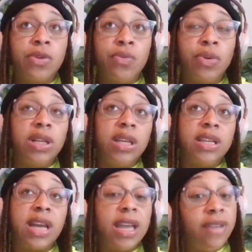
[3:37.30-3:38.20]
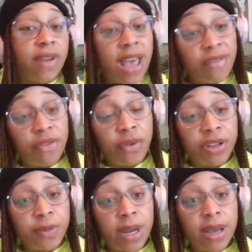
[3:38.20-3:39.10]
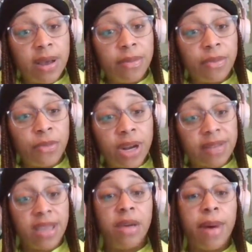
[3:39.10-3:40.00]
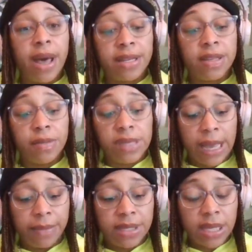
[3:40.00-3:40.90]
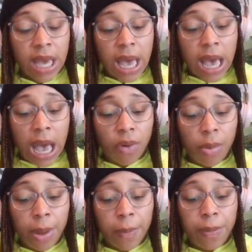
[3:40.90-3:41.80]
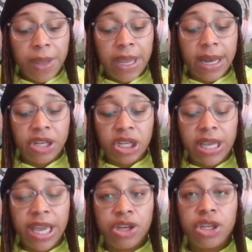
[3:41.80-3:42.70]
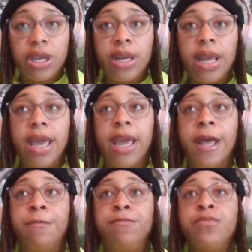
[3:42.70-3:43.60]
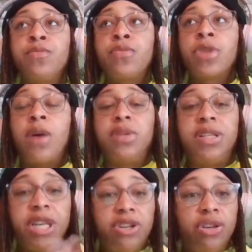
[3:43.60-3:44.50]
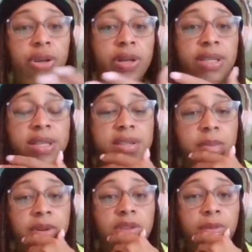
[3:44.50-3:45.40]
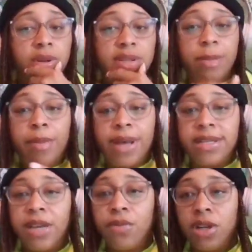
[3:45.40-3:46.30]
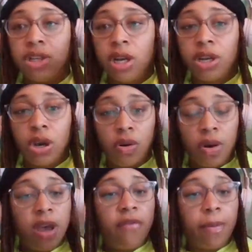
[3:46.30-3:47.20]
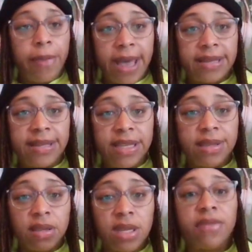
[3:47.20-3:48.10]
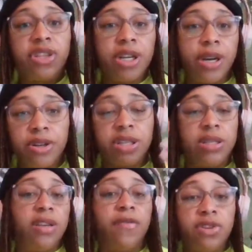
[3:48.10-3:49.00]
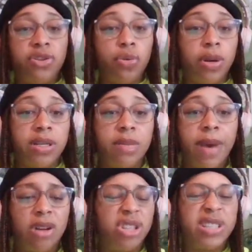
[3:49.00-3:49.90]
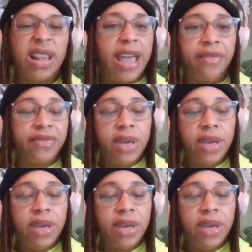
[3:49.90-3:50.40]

really did I even have a voice when I think about it sometimes. I remember being in education, and I was a teacher and assistant principal, and some of my day ones, y'all know from past seasons, I've shared just different stories about just life